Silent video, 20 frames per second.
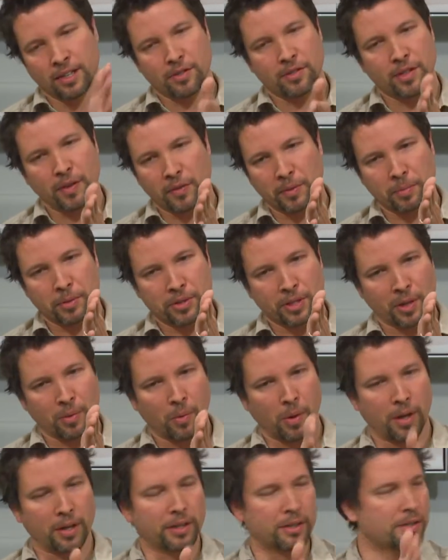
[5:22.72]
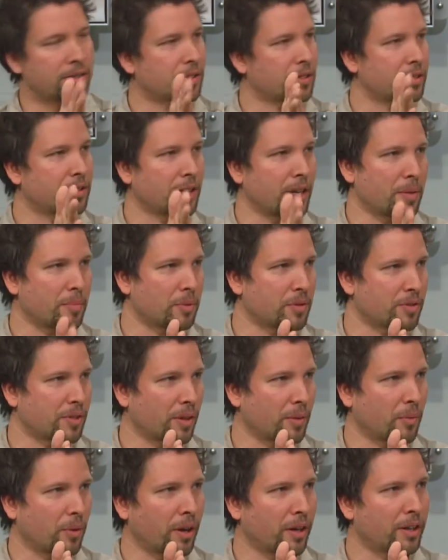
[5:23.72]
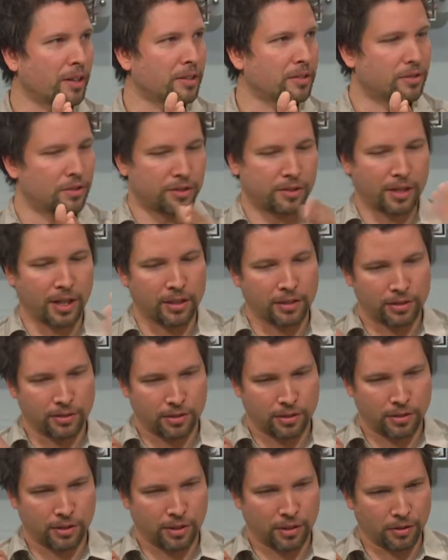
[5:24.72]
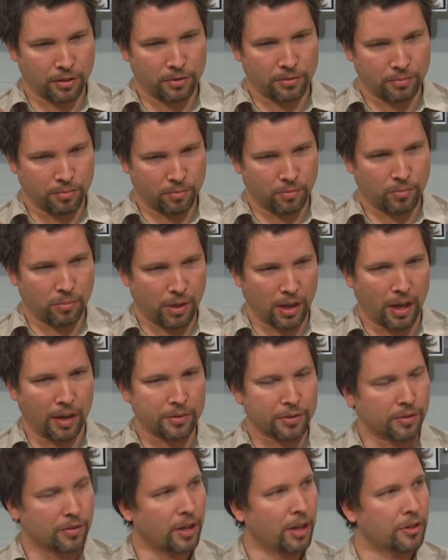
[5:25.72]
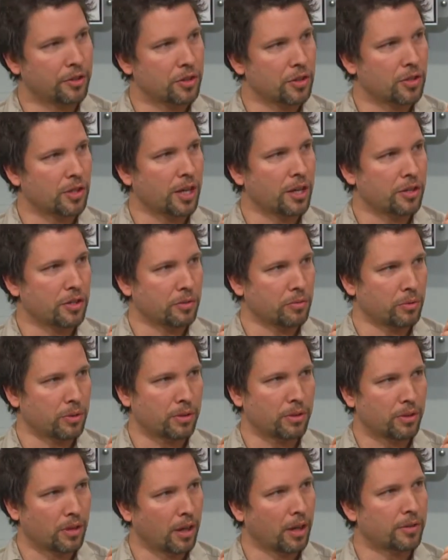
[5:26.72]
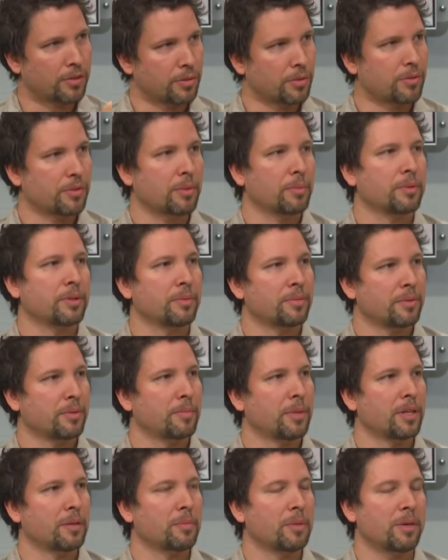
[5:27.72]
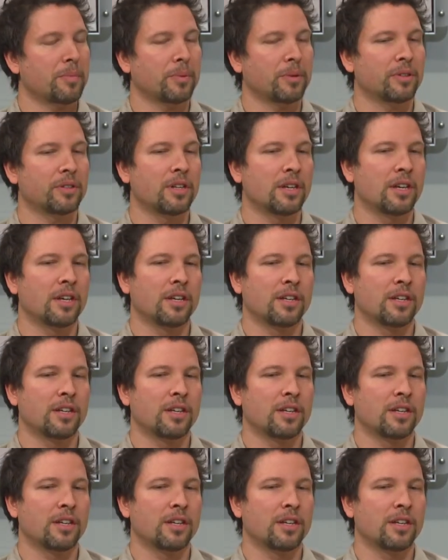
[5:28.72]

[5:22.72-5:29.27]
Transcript: seventy percent water to sixty-eight percent water, just that subtle loss of concentration will cause those symptoms in many people.